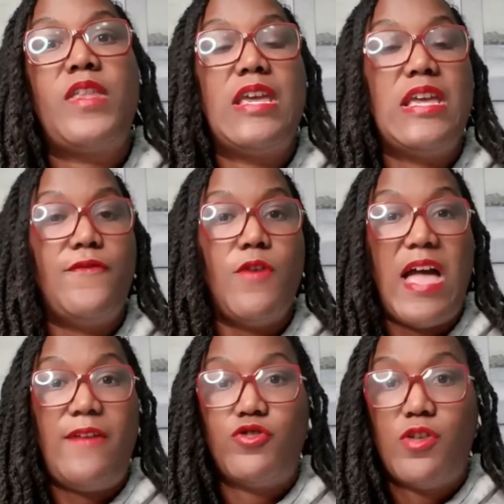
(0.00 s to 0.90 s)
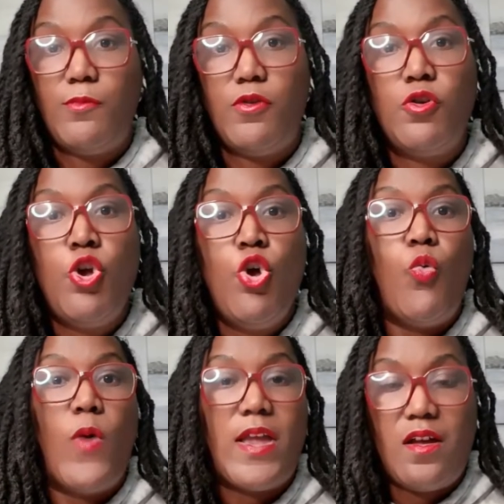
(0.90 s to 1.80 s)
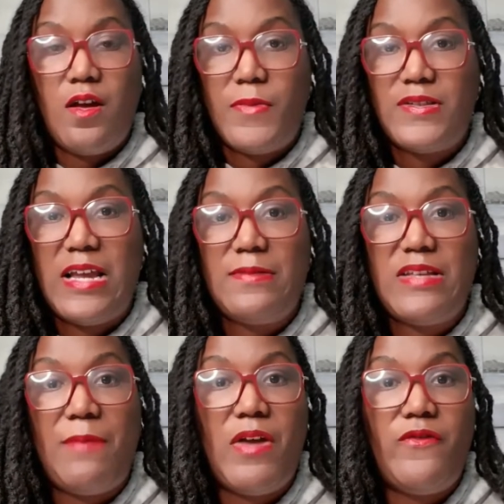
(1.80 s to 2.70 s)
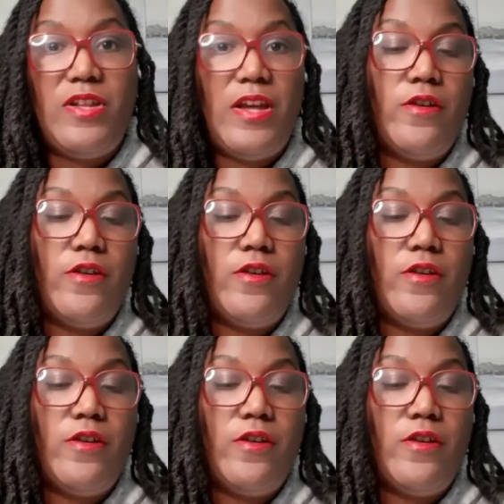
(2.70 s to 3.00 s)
If you have trouble waking up the same time every day,